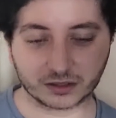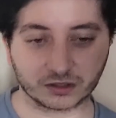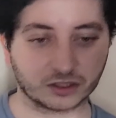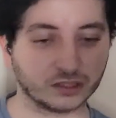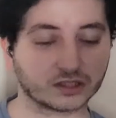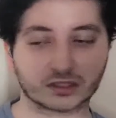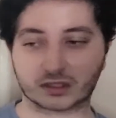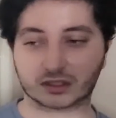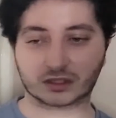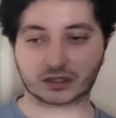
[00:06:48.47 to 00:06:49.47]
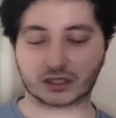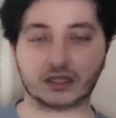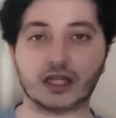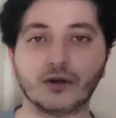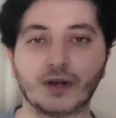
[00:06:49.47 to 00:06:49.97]
Because
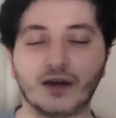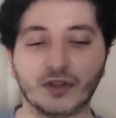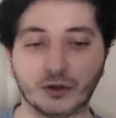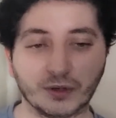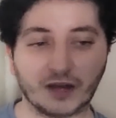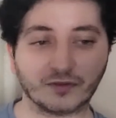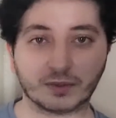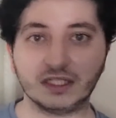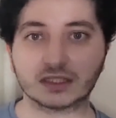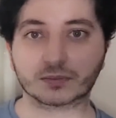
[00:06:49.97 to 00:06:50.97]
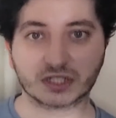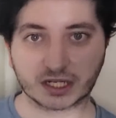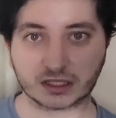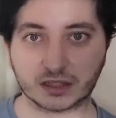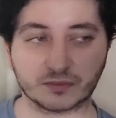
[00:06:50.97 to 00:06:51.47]
they don't have the police to
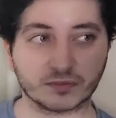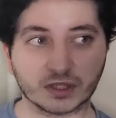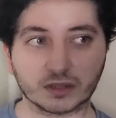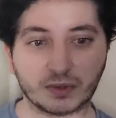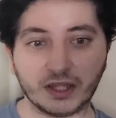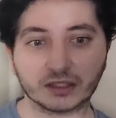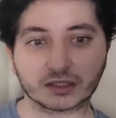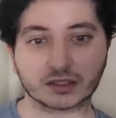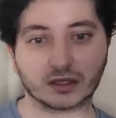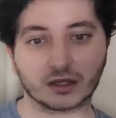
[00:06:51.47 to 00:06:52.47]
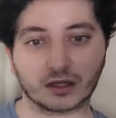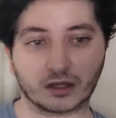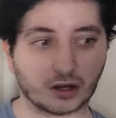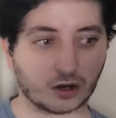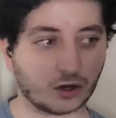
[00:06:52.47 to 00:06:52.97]
protect them. The police,
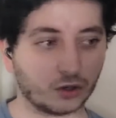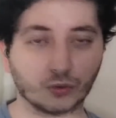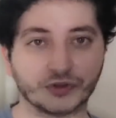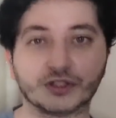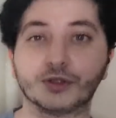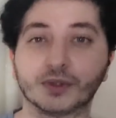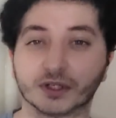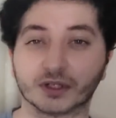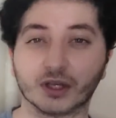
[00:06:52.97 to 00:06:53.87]
look what they're doing.